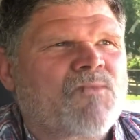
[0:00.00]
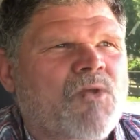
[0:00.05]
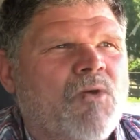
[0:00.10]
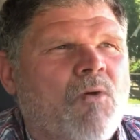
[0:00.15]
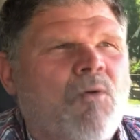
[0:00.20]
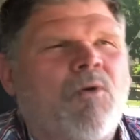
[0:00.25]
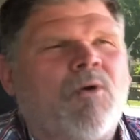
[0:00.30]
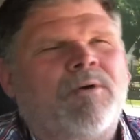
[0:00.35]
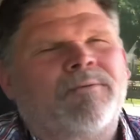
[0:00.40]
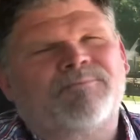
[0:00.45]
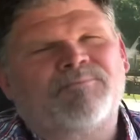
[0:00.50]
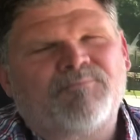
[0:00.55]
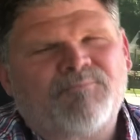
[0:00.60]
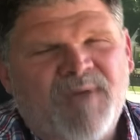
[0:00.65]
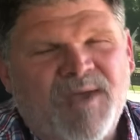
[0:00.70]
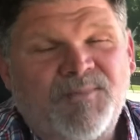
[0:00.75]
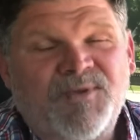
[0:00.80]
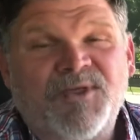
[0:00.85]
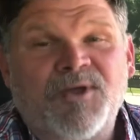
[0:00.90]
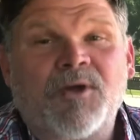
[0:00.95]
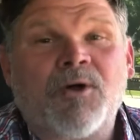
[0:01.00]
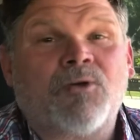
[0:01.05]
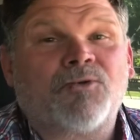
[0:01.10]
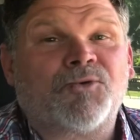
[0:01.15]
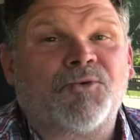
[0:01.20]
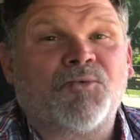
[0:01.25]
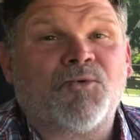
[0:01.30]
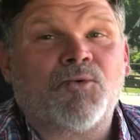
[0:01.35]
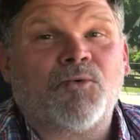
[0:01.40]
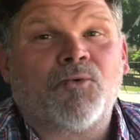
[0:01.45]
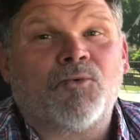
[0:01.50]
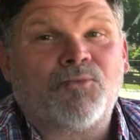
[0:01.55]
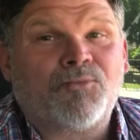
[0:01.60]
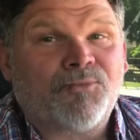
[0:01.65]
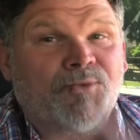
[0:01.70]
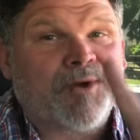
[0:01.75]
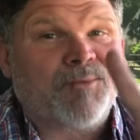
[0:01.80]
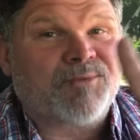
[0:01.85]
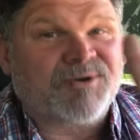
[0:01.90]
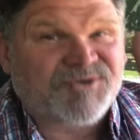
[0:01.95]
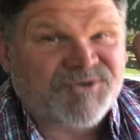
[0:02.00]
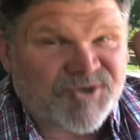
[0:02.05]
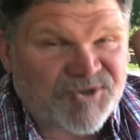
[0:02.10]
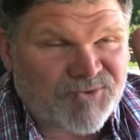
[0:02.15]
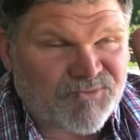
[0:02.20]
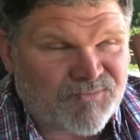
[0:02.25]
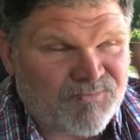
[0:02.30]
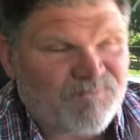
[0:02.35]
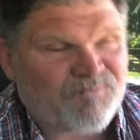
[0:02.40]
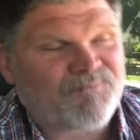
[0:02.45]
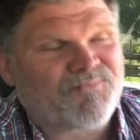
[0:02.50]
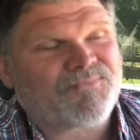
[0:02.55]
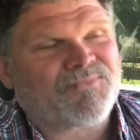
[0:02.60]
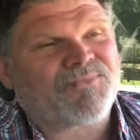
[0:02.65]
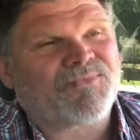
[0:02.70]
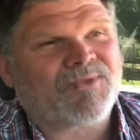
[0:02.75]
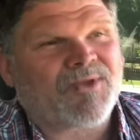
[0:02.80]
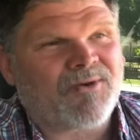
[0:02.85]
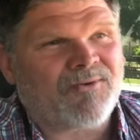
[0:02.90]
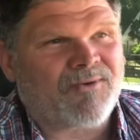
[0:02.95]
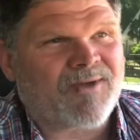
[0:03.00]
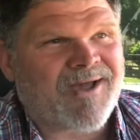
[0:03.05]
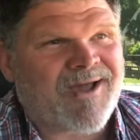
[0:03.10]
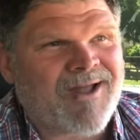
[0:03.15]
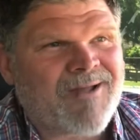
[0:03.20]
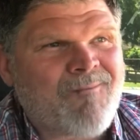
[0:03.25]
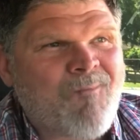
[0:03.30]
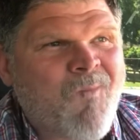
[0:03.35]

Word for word: or maybe the golden rule number two, okay?